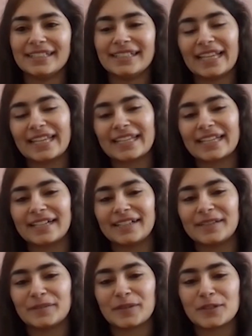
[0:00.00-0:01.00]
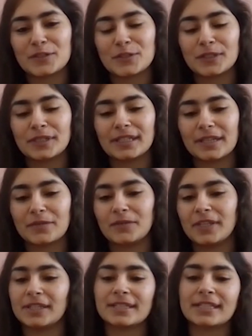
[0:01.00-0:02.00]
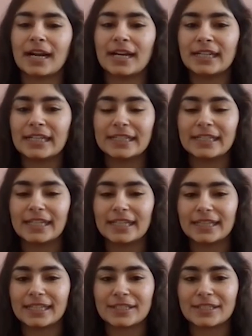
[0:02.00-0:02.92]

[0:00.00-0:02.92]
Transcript: Like one should, if they start learning,